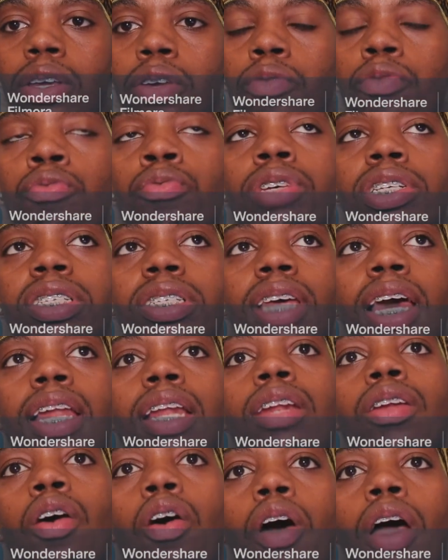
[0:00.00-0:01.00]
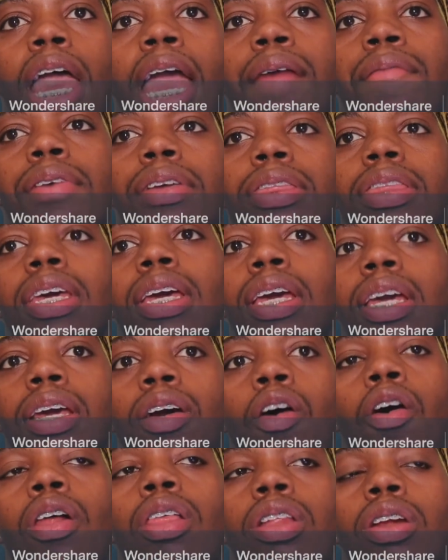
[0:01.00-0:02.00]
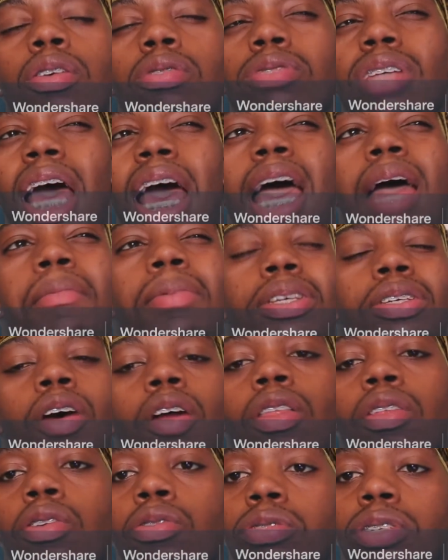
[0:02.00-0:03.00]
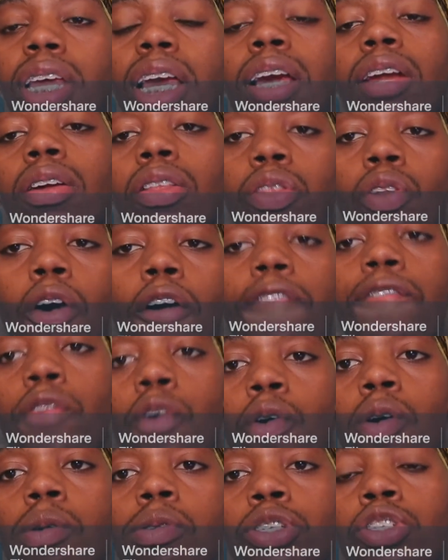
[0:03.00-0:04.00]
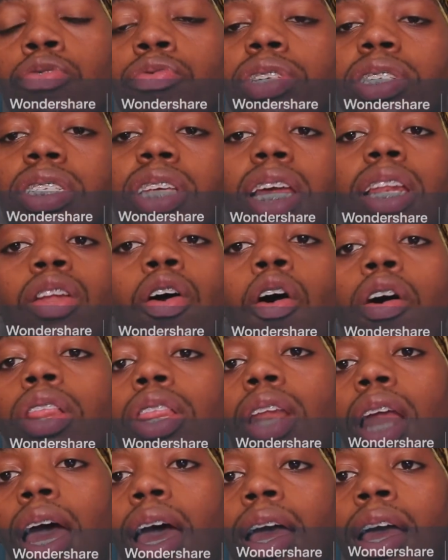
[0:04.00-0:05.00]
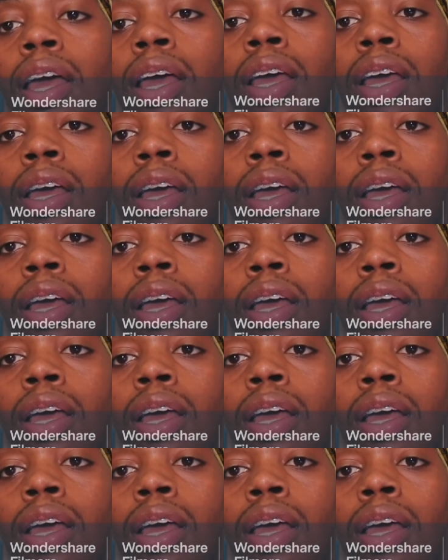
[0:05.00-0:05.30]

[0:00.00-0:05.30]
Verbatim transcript: You resetting everything, all of those habits, all those negative thought forms. You resetting all of that,